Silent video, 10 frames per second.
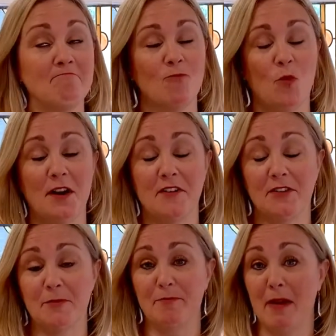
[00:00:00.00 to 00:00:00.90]

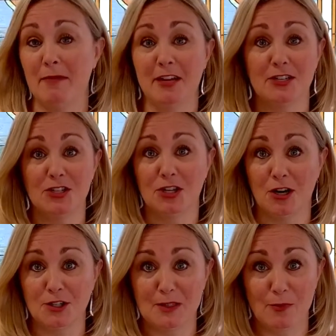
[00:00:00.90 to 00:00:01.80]
Whatever, maybe they just
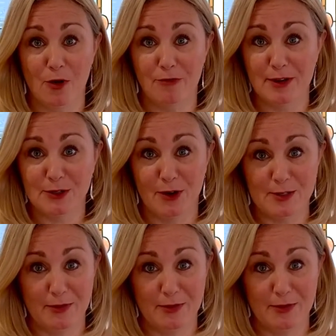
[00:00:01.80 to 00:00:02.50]
charge us more in restaurants